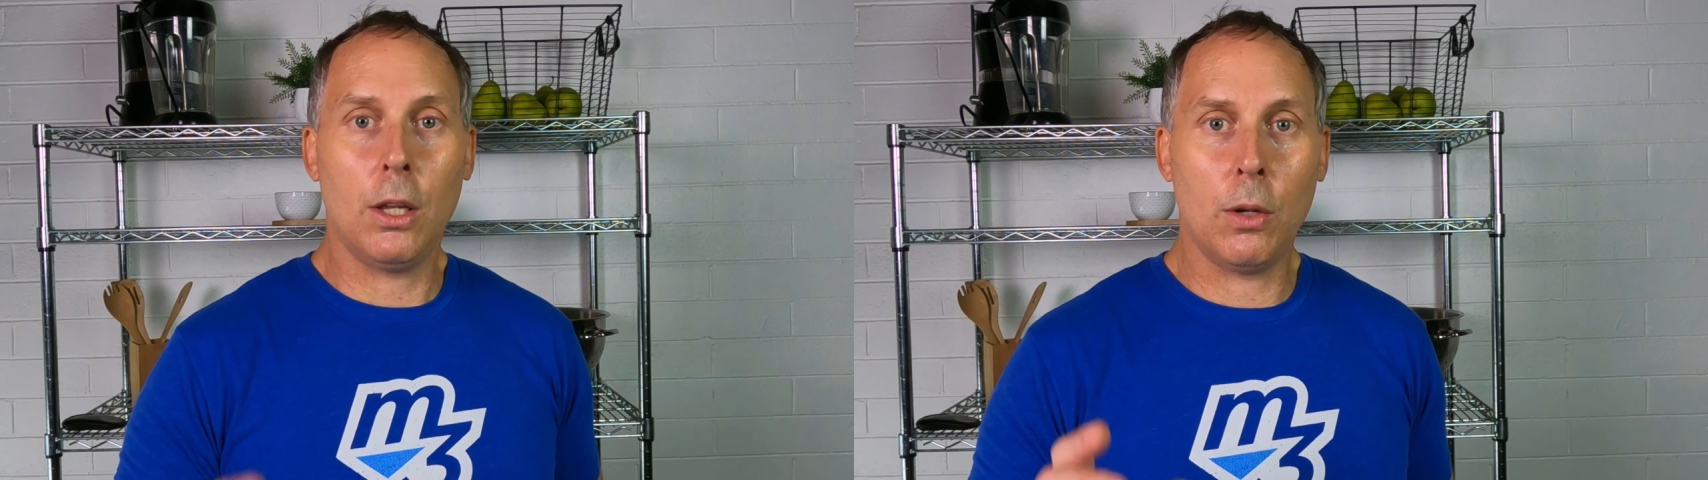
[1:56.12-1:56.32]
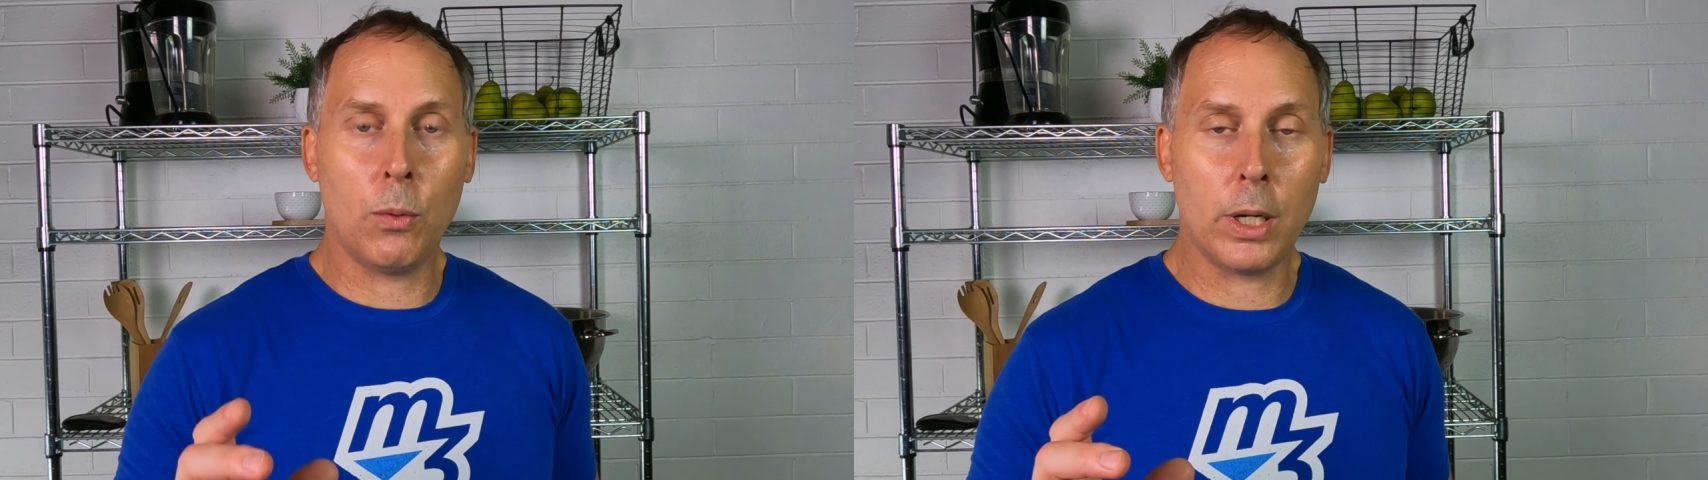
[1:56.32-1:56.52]

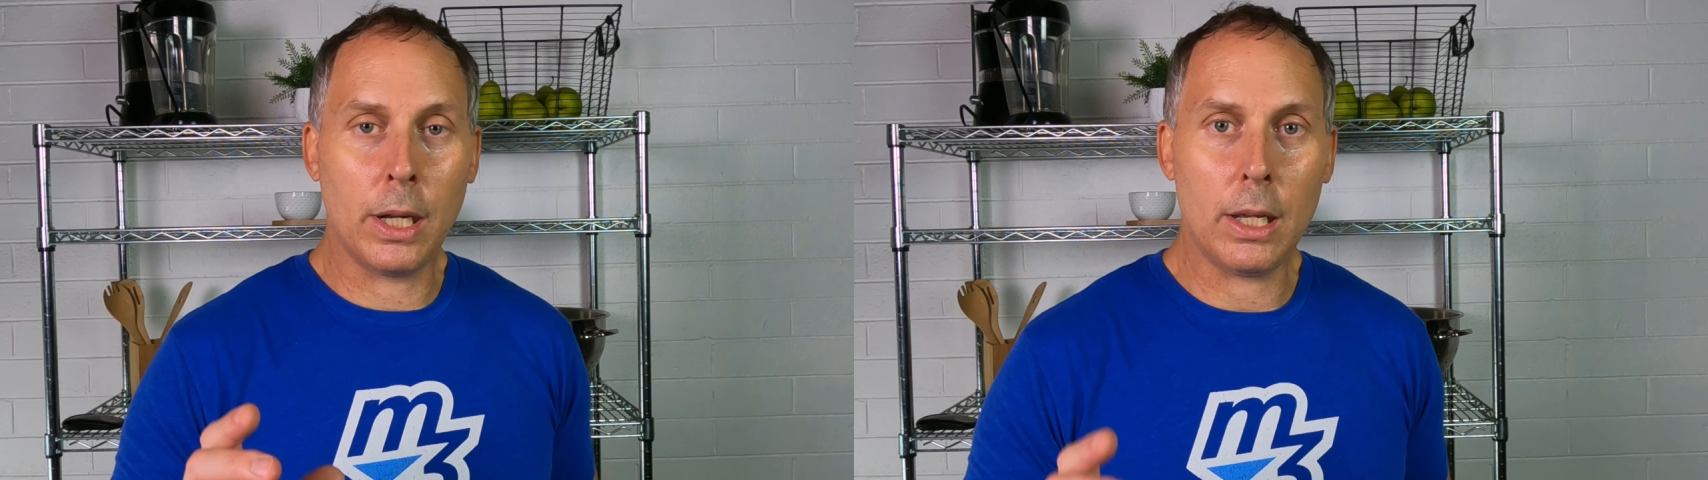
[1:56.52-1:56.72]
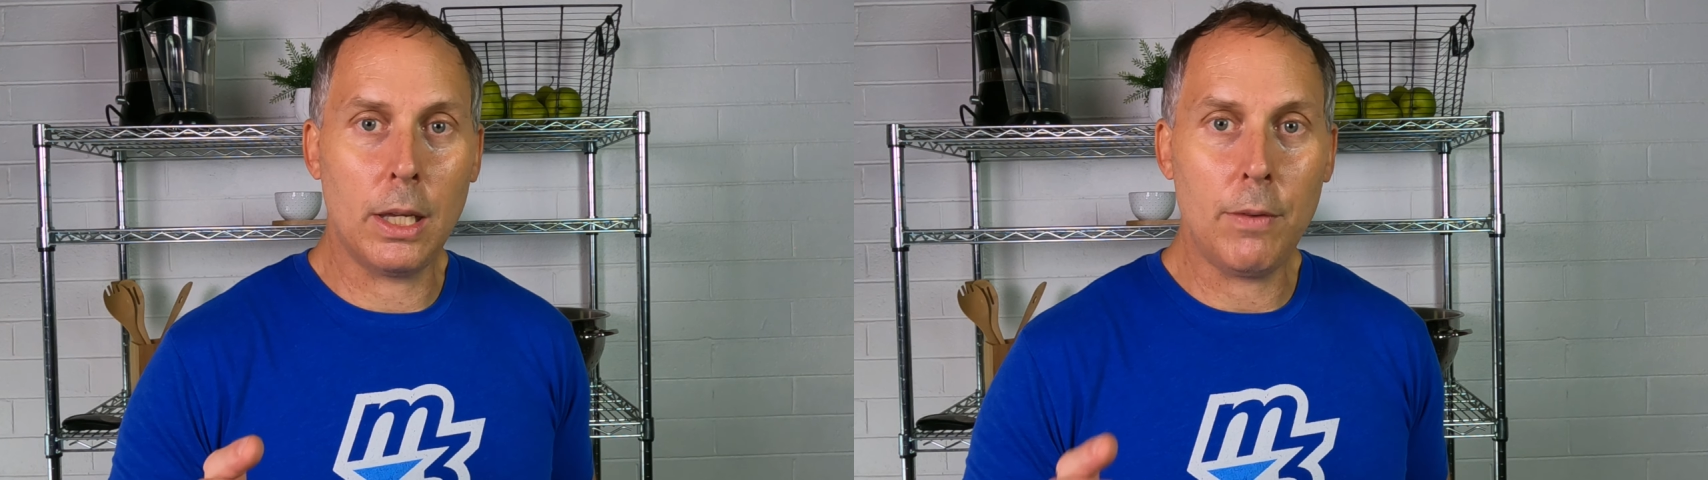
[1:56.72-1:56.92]
we're
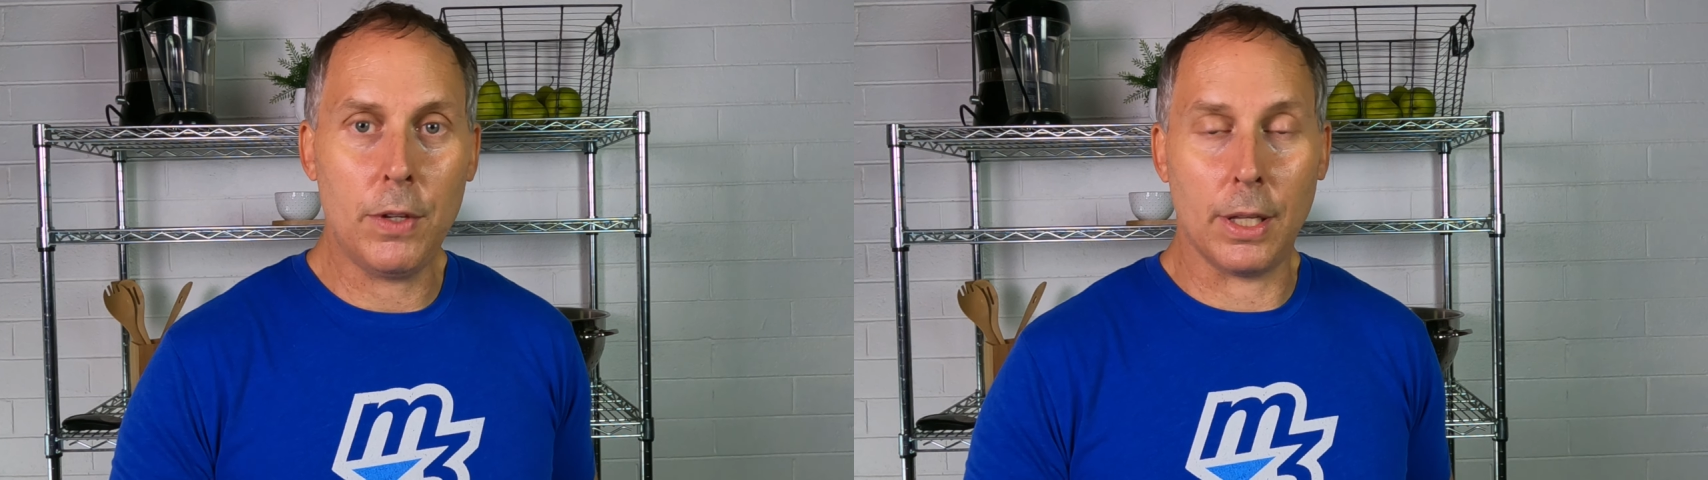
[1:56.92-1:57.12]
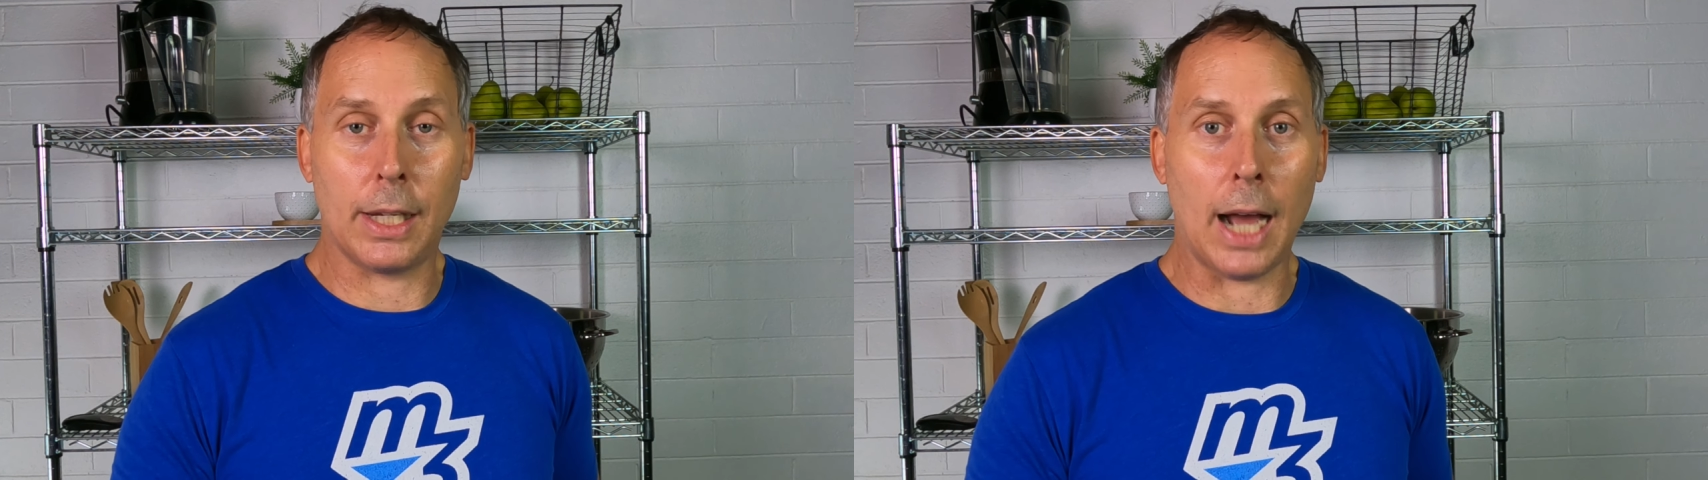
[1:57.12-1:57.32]
going to give
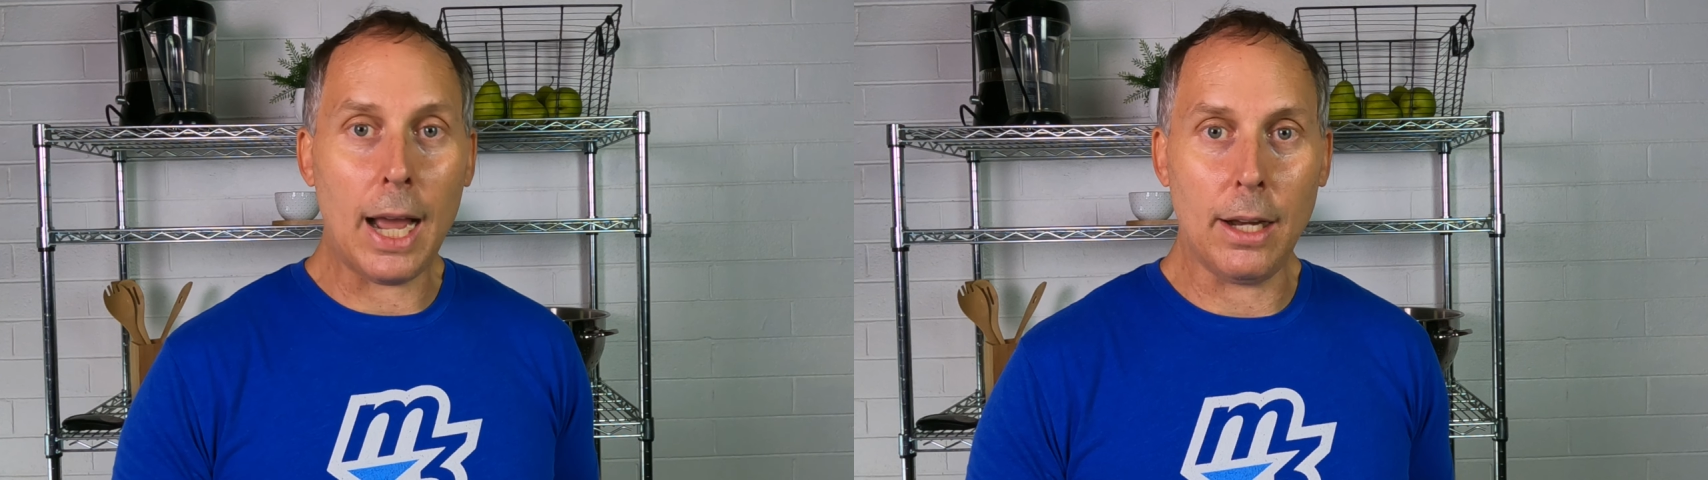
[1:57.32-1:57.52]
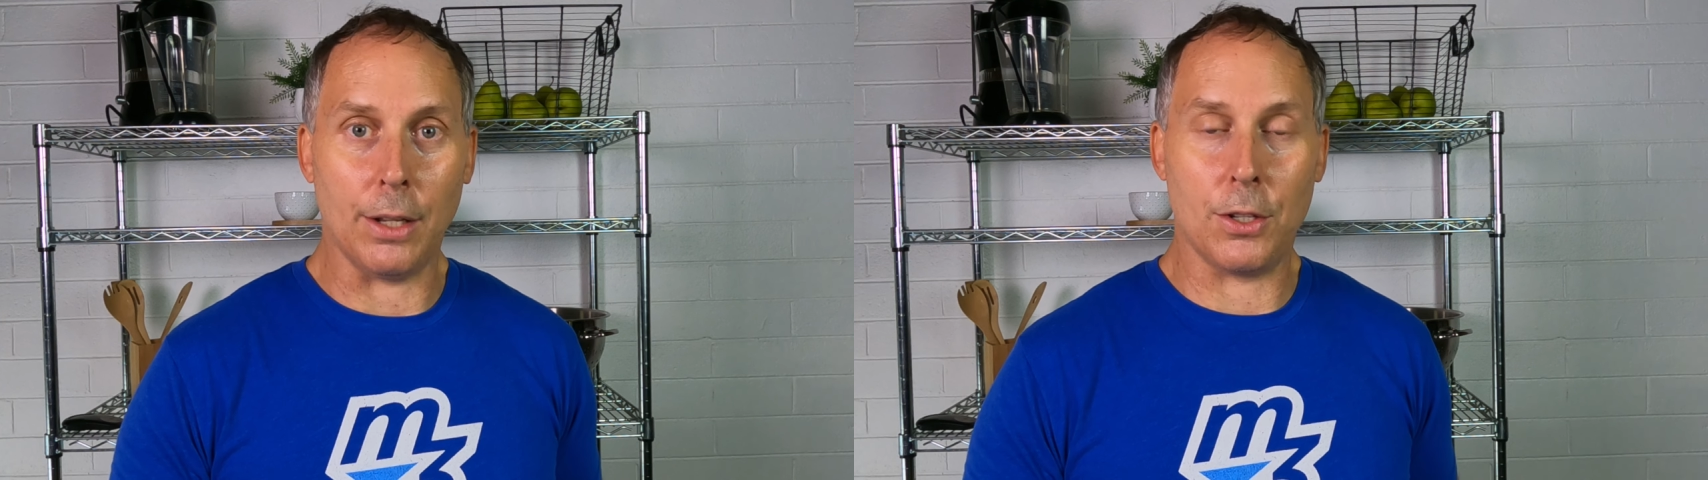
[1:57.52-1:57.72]
you the
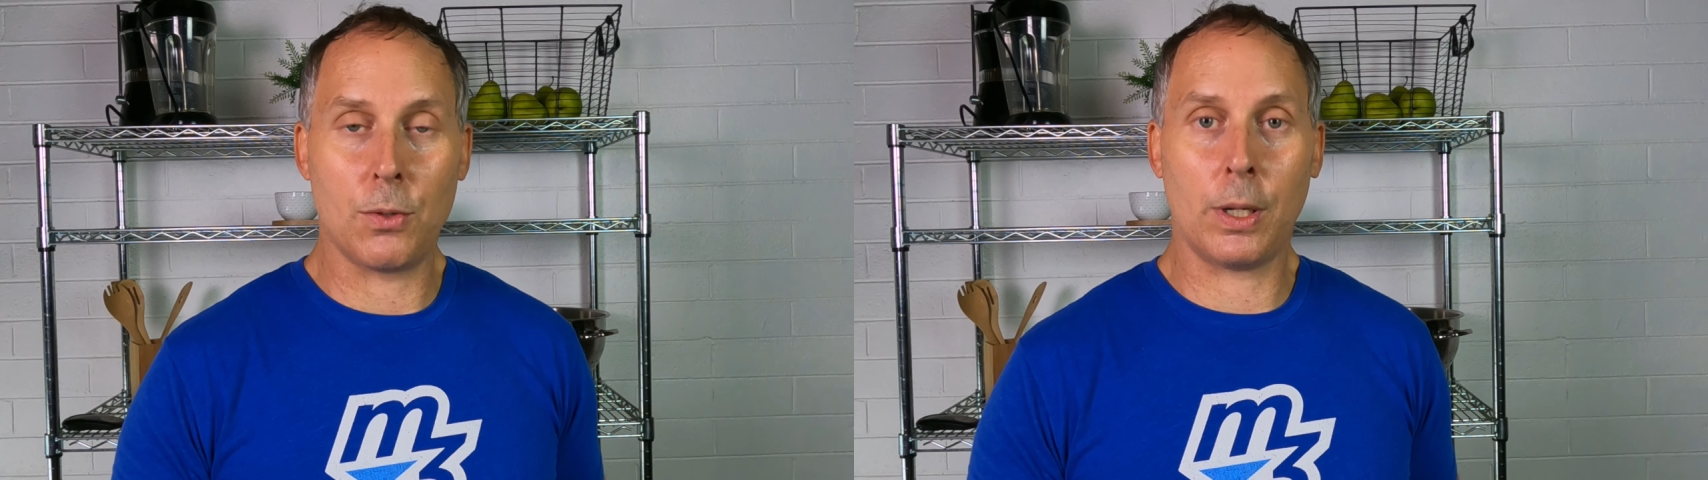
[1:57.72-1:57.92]
guidance.